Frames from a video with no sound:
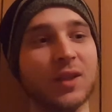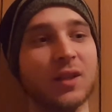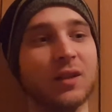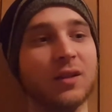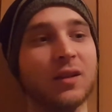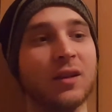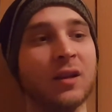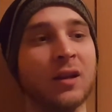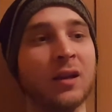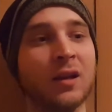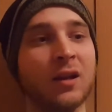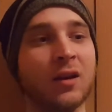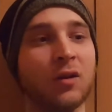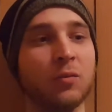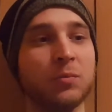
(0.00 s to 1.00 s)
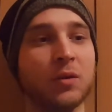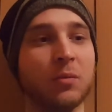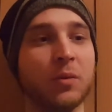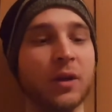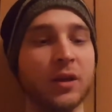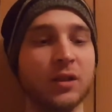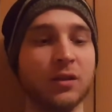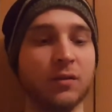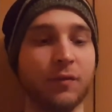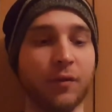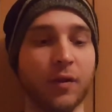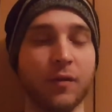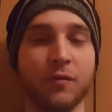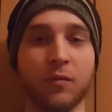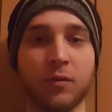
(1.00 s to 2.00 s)
And I hope the best
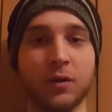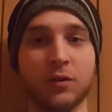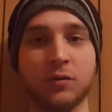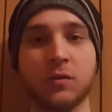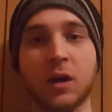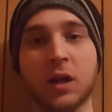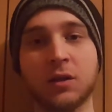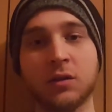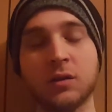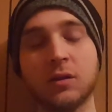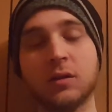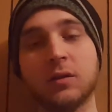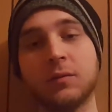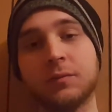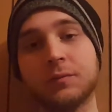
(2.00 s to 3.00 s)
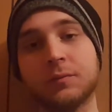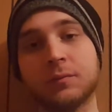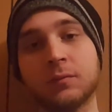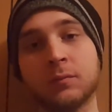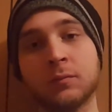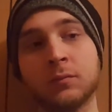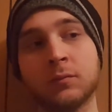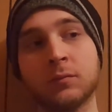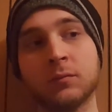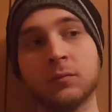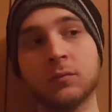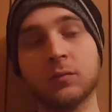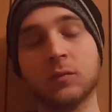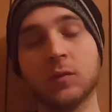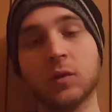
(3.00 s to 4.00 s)
for everyone who watches.
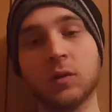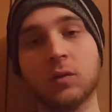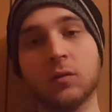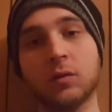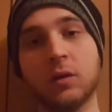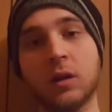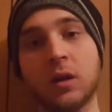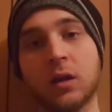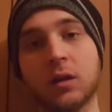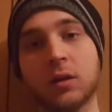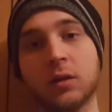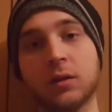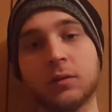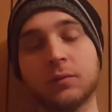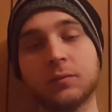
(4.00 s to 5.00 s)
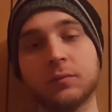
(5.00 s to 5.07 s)
Good luck.